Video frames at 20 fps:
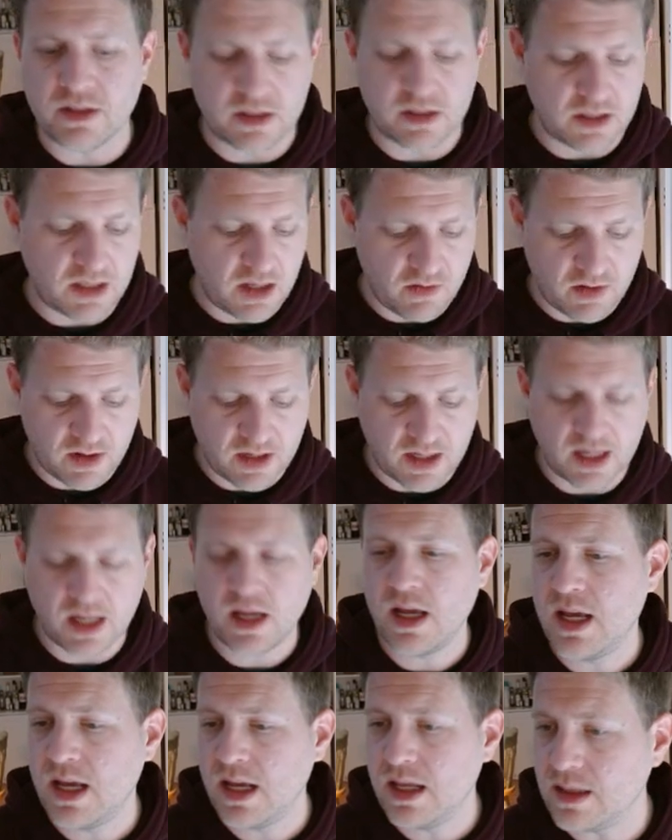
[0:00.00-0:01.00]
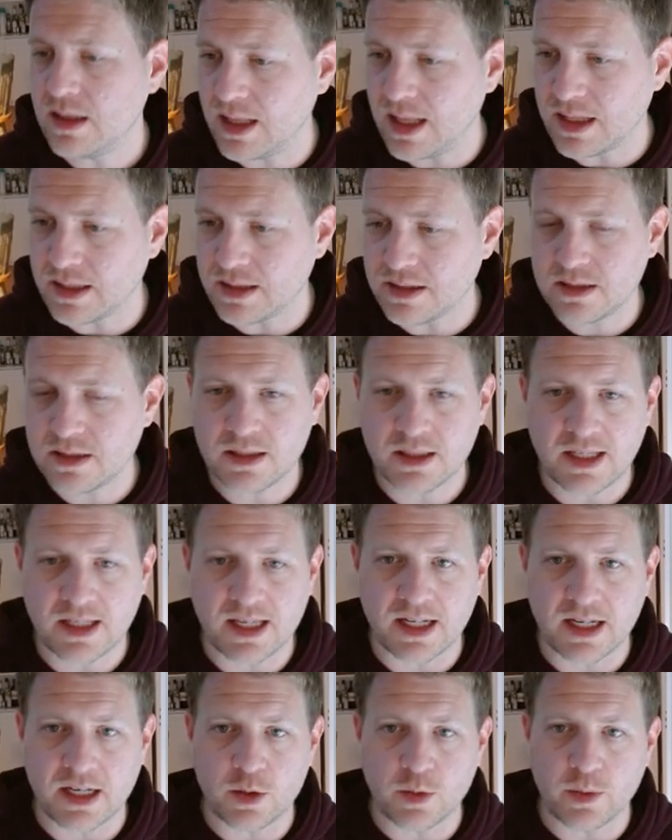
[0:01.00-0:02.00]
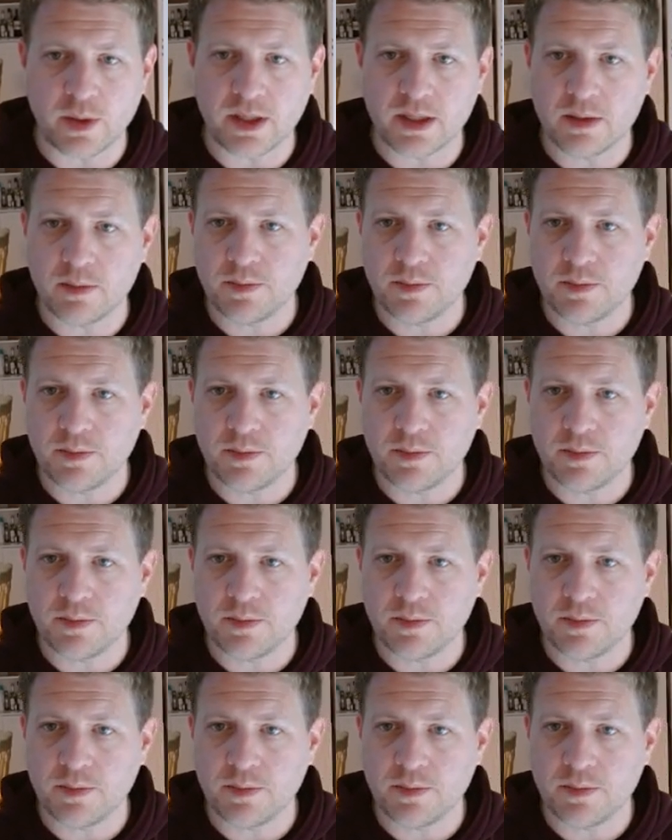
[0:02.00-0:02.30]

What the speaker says: Steven. Let's get into it.